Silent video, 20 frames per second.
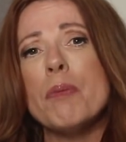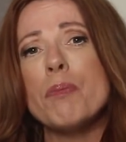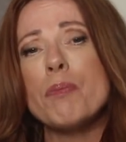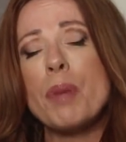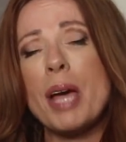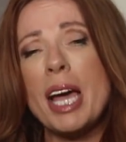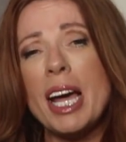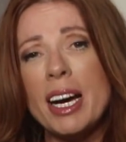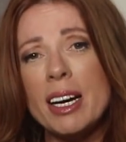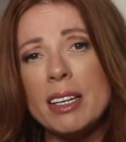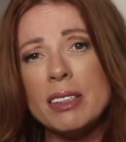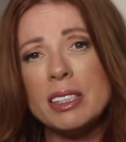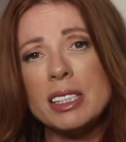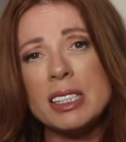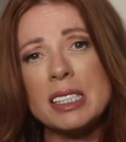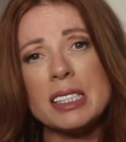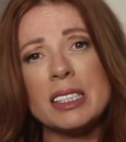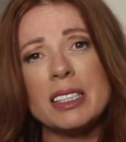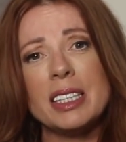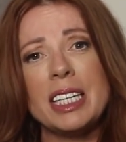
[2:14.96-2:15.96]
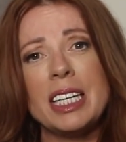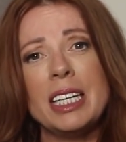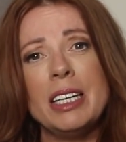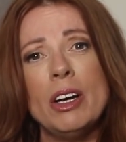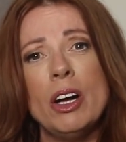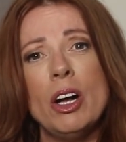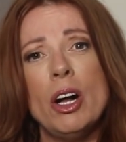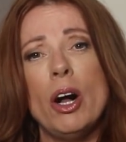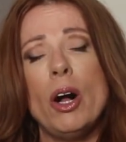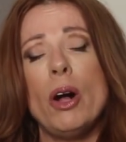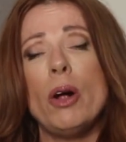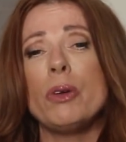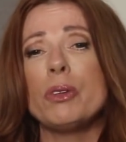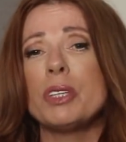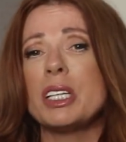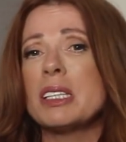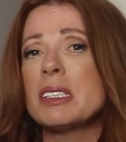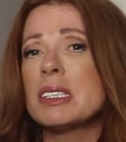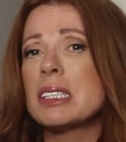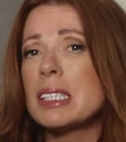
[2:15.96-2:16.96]
powerlessly
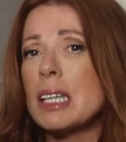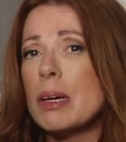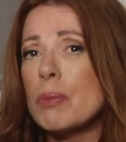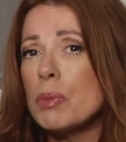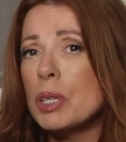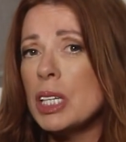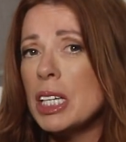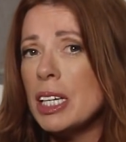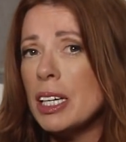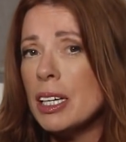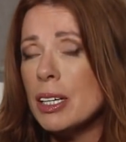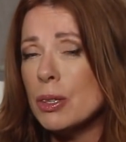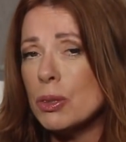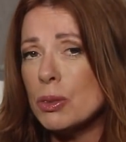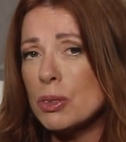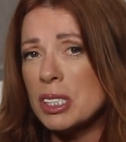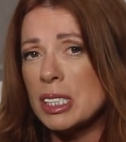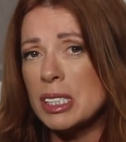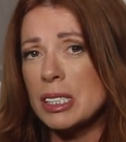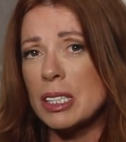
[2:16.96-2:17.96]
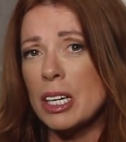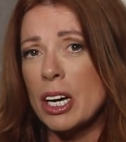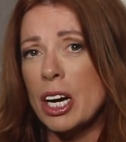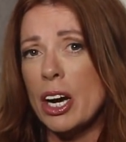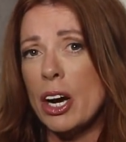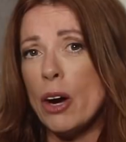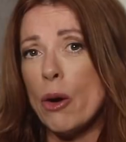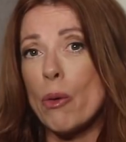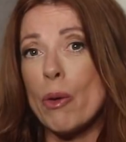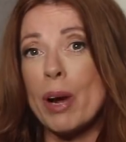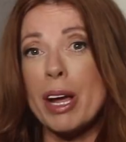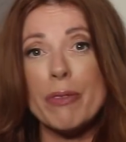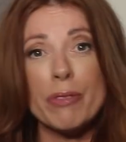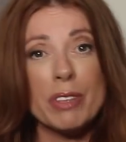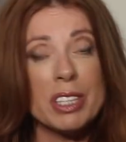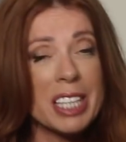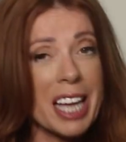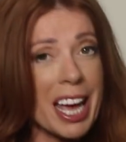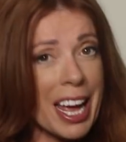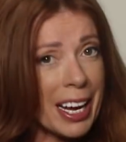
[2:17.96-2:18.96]
holding somebody else or
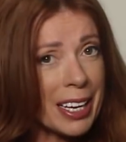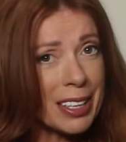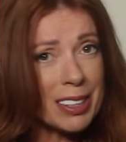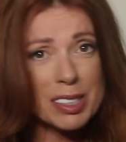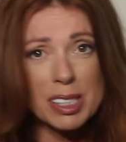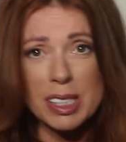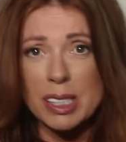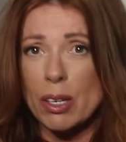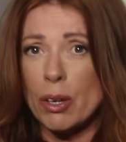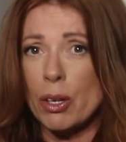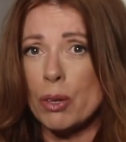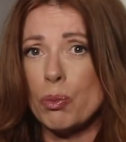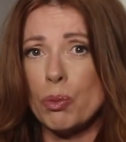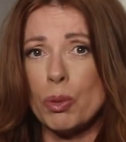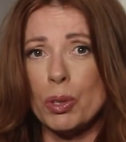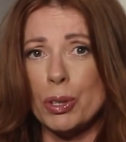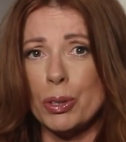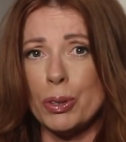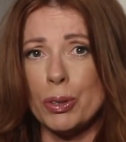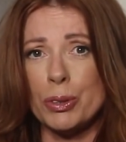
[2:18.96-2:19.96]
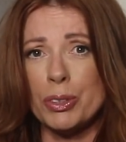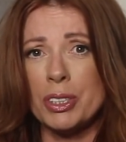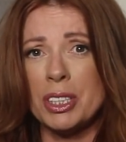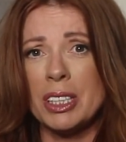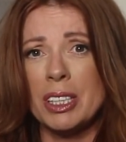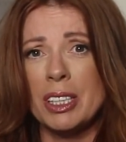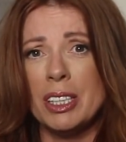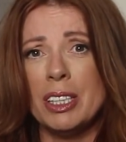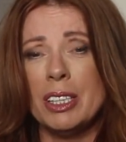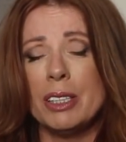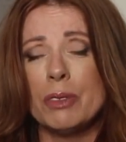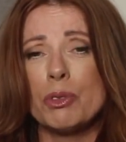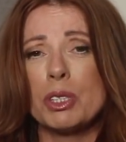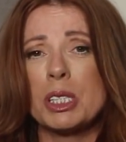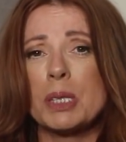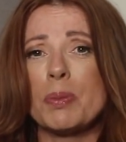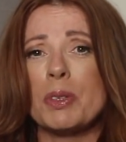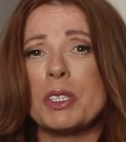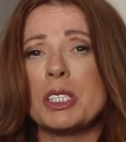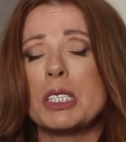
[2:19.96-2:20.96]
even the outside world
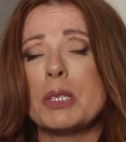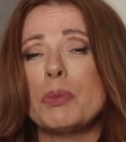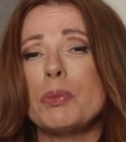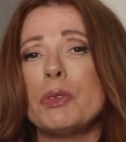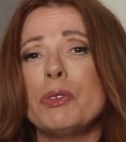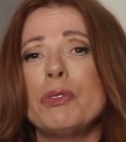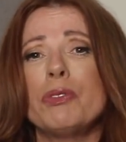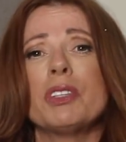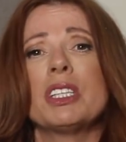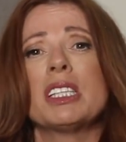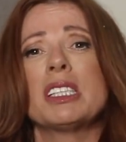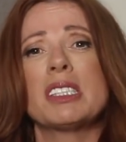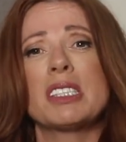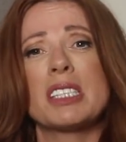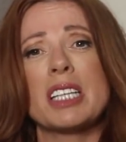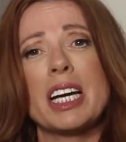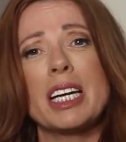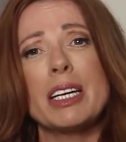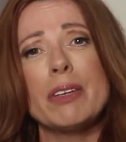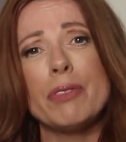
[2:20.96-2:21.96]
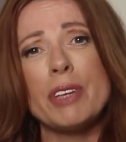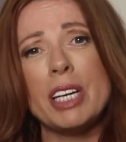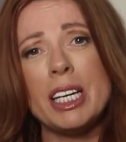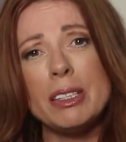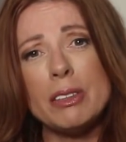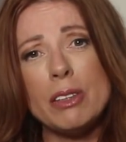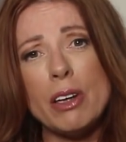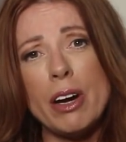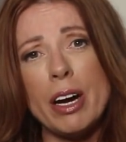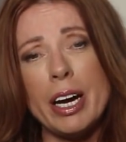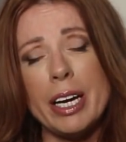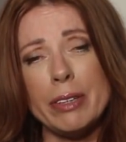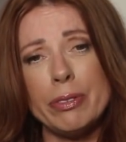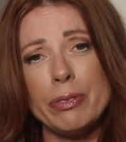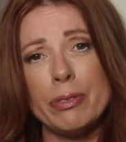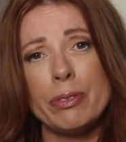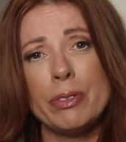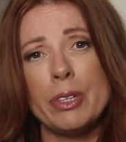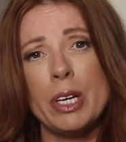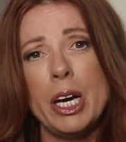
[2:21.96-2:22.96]
responsible for the state of our
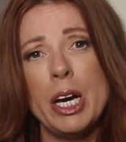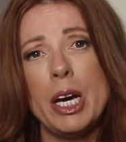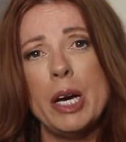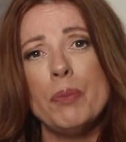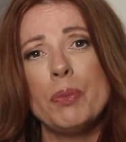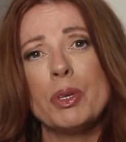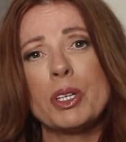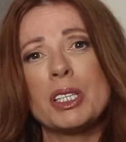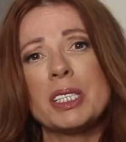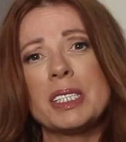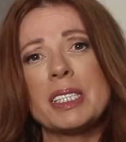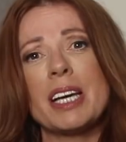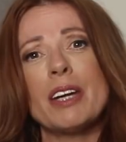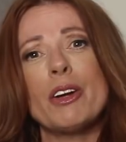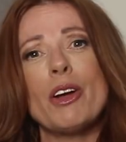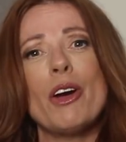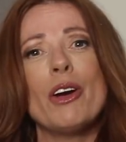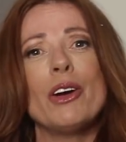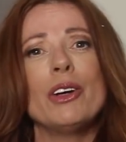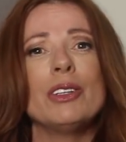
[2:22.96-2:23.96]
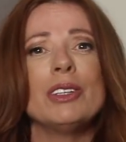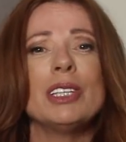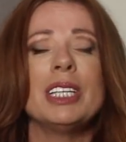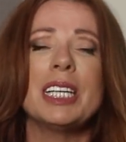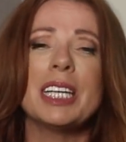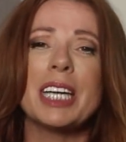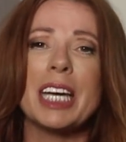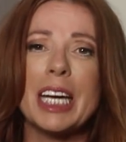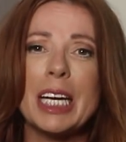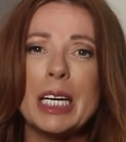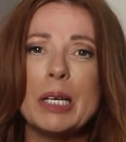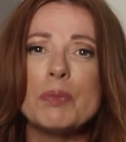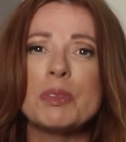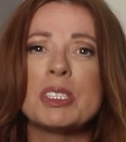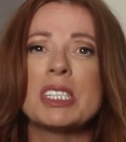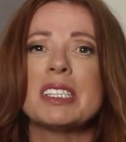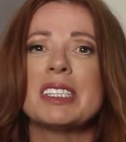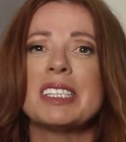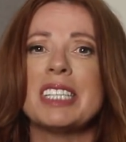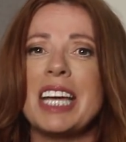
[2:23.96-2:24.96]
life, because that only
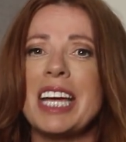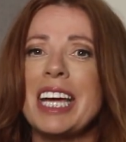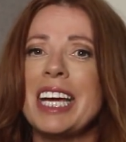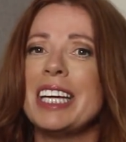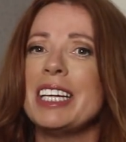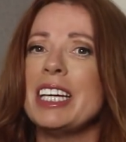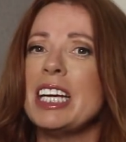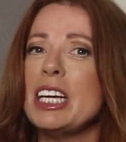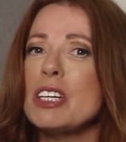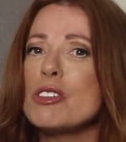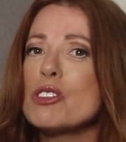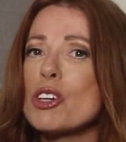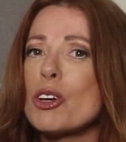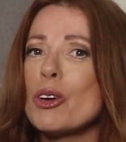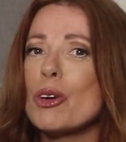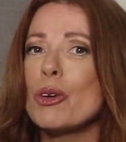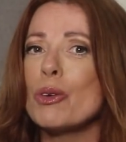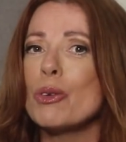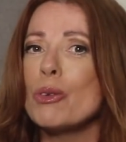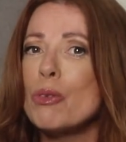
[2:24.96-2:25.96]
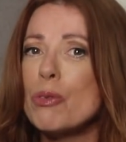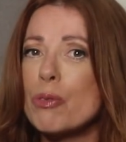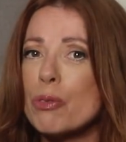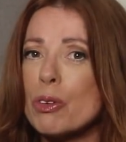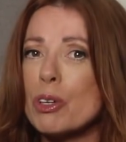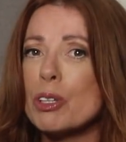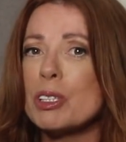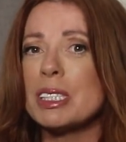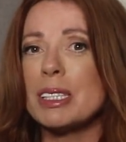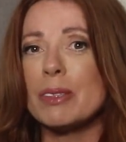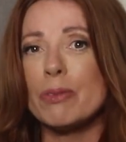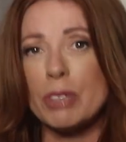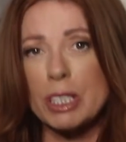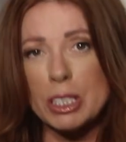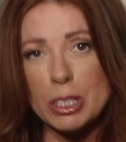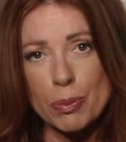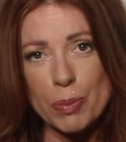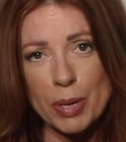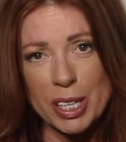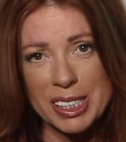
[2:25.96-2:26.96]
keeps us in eternal frozen
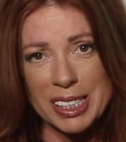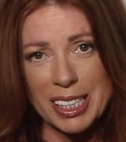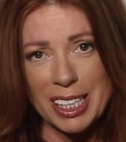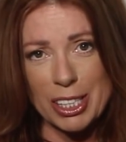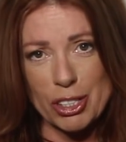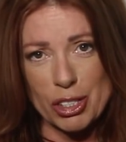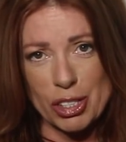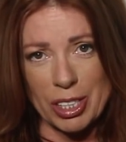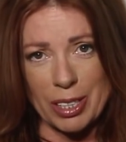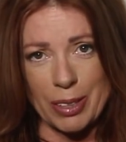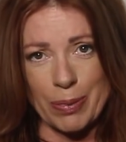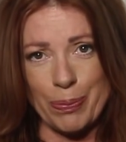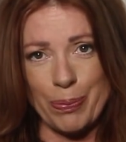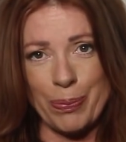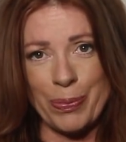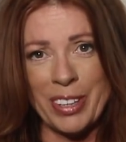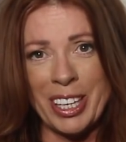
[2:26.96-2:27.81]
victimization,